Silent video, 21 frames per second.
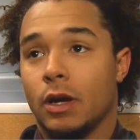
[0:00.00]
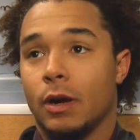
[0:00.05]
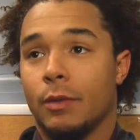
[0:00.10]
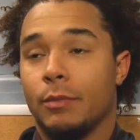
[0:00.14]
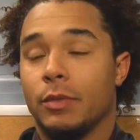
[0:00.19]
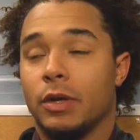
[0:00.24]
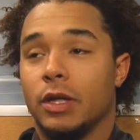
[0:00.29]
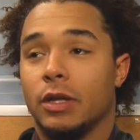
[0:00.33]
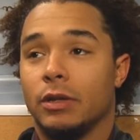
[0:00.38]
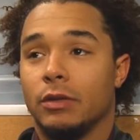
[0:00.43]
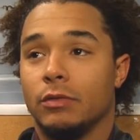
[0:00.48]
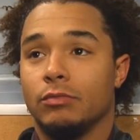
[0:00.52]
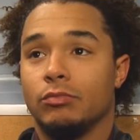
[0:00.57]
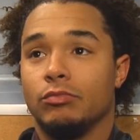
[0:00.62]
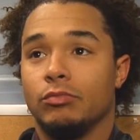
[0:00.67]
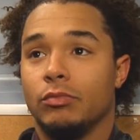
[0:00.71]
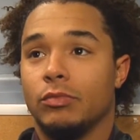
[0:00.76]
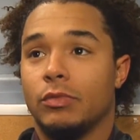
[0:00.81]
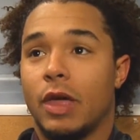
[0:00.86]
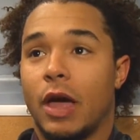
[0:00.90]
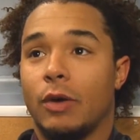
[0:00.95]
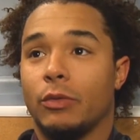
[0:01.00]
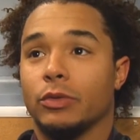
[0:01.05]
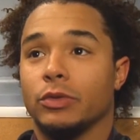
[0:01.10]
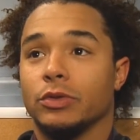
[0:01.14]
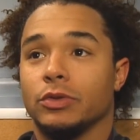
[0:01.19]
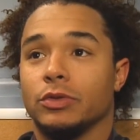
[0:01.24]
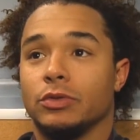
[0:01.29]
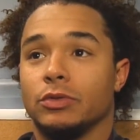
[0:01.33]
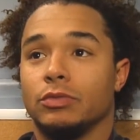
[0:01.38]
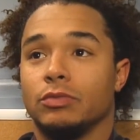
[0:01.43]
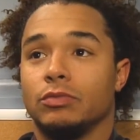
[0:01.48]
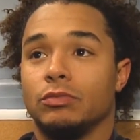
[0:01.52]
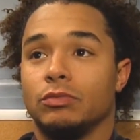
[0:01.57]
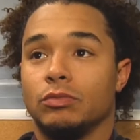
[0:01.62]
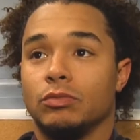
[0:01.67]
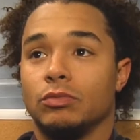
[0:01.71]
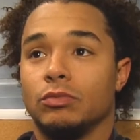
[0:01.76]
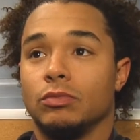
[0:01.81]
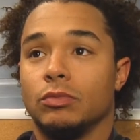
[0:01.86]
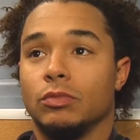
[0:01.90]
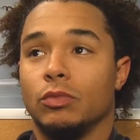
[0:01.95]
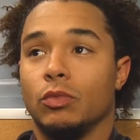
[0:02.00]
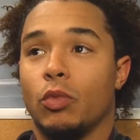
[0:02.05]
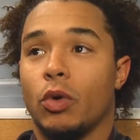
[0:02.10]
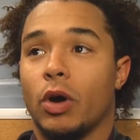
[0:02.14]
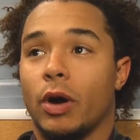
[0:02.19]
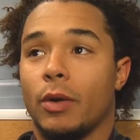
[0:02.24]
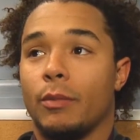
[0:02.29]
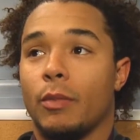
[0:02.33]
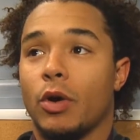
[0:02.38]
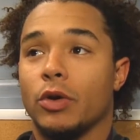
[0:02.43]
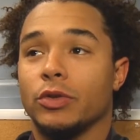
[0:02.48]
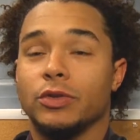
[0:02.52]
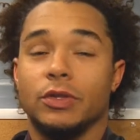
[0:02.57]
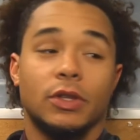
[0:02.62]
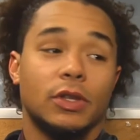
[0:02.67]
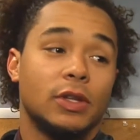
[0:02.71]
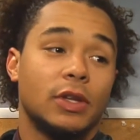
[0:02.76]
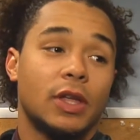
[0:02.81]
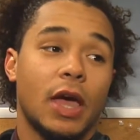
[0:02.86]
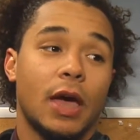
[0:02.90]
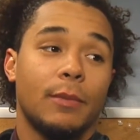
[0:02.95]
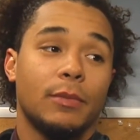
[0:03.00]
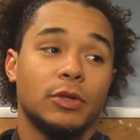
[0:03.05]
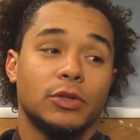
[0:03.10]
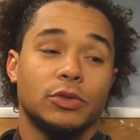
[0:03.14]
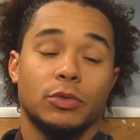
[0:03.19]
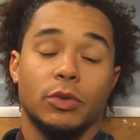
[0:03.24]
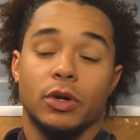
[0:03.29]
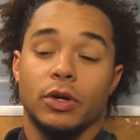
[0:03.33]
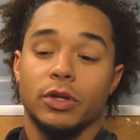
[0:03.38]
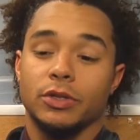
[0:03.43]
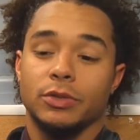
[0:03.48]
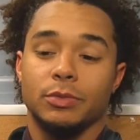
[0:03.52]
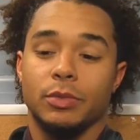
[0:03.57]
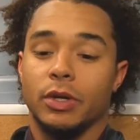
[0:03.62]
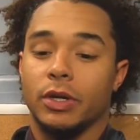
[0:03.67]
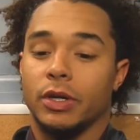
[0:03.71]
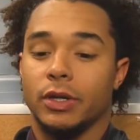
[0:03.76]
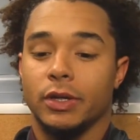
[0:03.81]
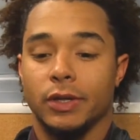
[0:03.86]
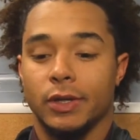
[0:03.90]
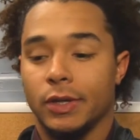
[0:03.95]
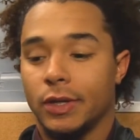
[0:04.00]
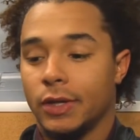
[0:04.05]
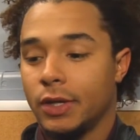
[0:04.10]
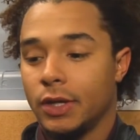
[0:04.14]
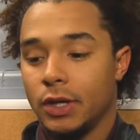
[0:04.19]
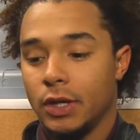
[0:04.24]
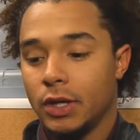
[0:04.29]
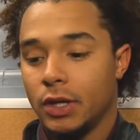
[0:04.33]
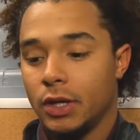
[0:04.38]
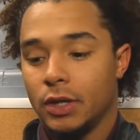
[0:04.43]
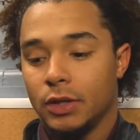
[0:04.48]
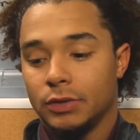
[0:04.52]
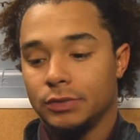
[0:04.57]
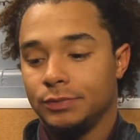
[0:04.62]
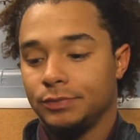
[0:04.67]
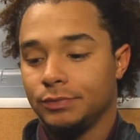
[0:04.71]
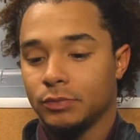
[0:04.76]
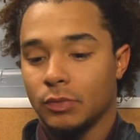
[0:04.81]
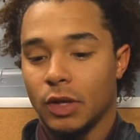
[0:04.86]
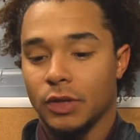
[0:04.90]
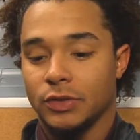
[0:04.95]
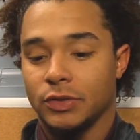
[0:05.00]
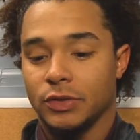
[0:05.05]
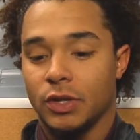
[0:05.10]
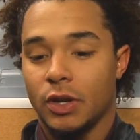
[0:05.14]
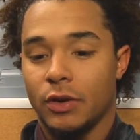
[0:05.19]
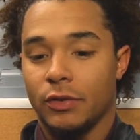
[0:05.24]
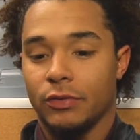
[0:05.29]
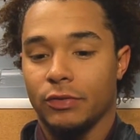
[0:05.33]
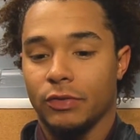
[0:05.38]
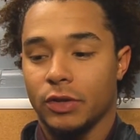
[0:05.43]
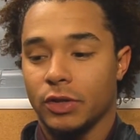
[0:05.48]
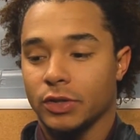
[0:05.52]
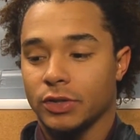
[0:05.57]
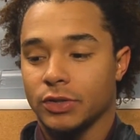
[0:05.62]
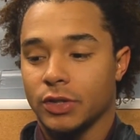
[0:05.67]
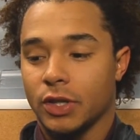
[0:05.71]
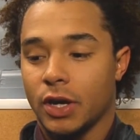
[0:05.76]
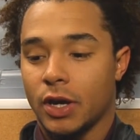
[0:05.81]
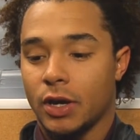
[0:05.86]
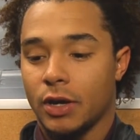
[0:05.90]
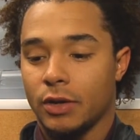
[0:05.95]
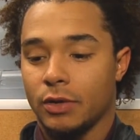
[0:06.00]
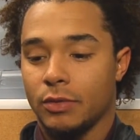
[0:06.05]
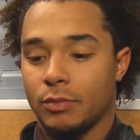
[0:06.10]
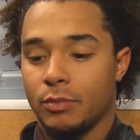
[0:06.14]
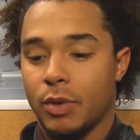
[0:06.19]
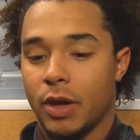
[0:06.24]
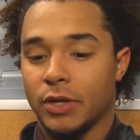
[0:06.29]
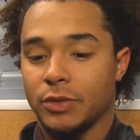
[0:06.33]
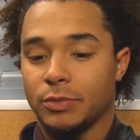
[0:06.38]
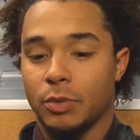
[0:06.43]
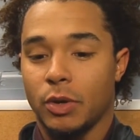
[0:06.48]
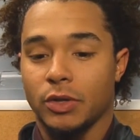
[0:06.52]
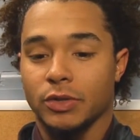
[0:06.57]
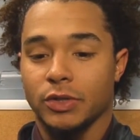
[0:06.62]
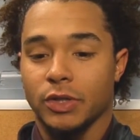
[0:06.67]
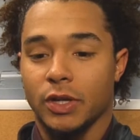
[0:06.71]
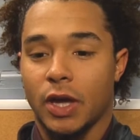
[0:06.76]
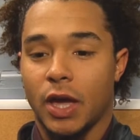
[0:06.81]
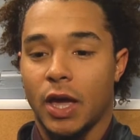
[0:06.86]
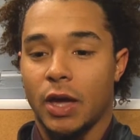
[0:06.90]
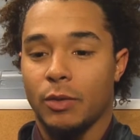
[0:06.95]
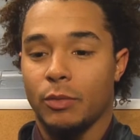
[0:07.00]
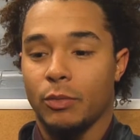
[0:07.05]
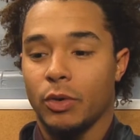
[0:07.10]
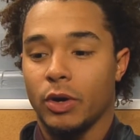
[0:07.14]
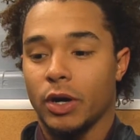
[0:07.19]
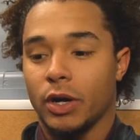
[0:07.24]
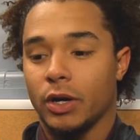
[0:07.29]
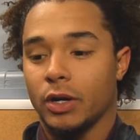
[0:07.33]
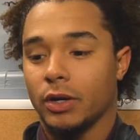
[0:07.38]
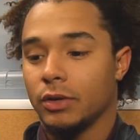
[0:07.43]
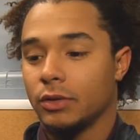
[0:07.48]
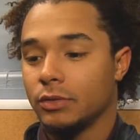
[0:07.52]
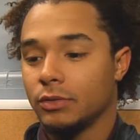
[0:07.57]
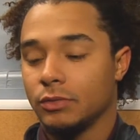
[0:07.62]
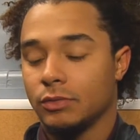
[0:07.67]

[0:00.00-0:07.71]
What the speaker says: I mean, that was where most of the damage was, but it's tough because baseball's a game where,